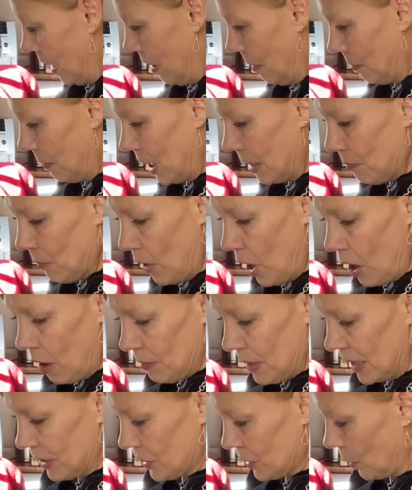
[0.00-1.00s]
my mom
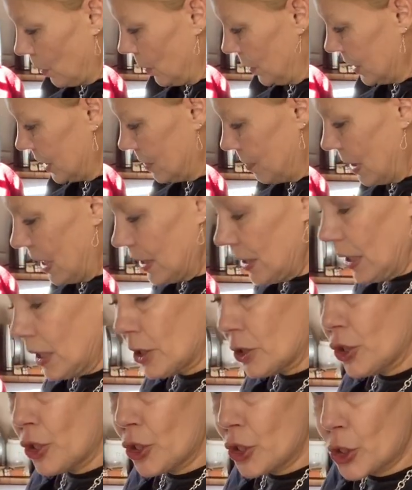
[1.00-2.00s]
has always been
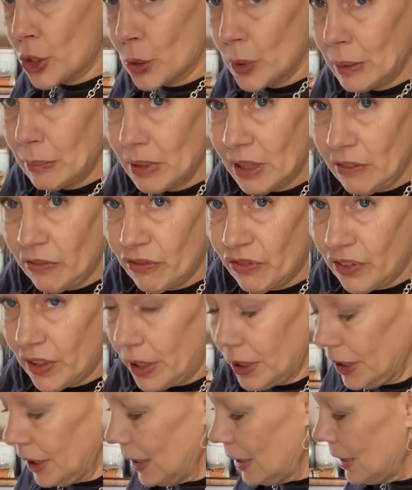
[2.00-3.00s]
extremely
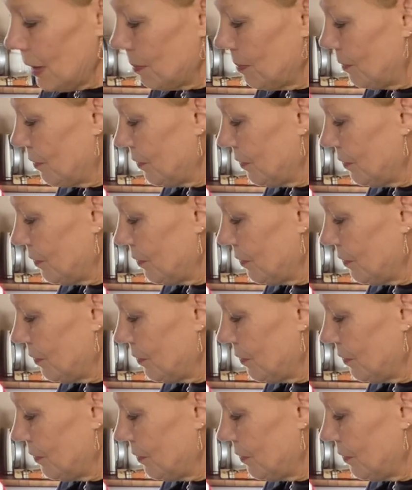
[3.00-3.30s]
finicky.